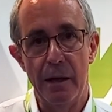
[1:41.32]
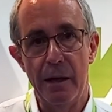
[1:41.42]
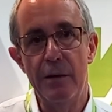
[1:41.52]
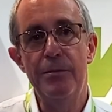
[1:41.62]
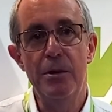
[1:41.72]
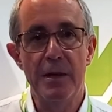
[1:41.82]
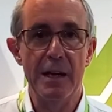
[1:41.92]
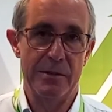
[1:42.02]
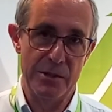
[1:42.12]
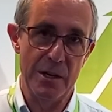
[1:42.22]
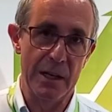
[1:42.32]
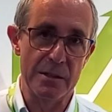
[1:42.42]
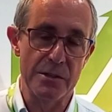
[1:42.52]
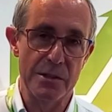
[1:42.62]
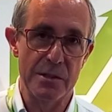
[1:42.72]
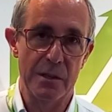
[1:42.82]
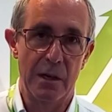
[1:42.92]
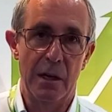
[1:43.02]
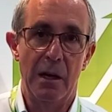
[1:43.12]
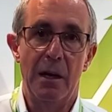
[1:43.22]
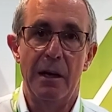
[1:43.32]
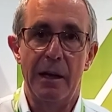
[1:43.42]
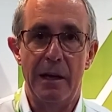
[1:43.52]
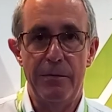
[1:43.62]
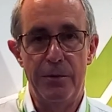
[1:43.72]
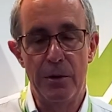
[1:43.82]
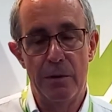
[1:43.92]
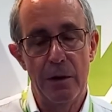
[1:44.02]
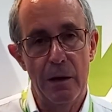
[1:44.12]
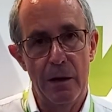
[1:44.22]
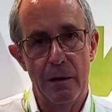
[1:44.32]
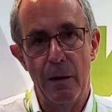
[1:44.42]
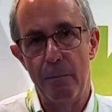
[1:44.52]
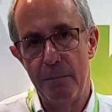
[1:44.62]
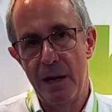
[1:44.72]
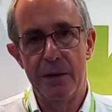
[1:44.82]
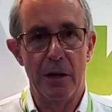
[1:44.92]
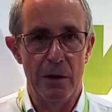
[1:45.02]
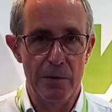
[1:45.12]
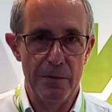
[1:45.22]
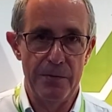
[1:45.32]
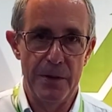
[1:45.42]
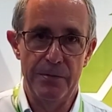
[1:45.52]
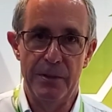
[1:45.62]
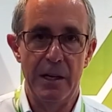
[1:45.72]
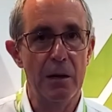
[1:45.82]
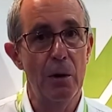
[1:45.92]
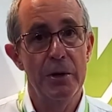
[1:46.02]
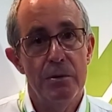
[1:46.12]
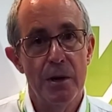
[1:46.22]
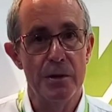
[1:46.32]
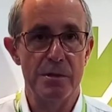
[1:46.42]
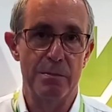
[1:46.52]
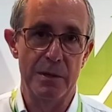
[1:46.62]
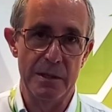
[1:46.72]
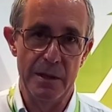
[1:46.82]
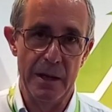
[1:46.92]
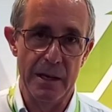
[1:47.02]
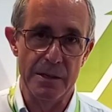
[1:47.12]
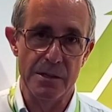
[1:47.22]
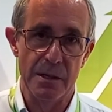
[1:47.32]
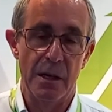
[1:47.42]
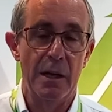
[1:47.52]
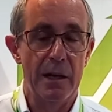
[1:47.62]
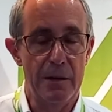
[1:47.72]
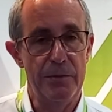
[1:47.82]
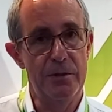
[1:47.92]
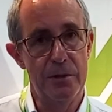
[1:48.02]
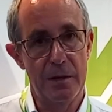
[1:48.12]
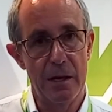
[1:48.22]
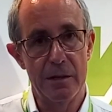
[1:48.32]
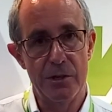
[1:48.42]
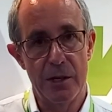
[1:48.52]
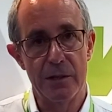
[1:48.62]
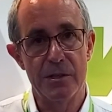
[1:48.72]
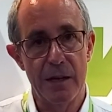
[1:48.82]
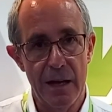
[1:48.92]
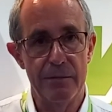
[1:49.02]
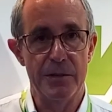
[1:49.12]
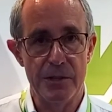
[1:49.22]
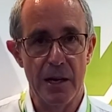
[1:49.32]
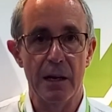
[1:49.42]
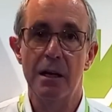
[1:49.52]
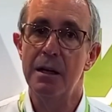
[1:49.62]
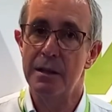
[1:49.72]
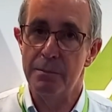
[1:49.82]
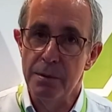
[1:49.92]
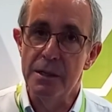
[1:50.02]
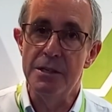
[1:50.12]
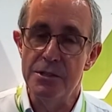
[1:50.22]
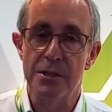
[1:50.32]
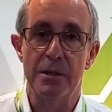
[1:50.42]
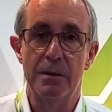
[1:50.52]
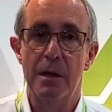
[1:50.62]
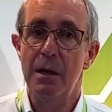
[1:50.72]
If you get the chance, if you're a man over 50 or you know somebody that is, if you do get the chance to have a check, then please do.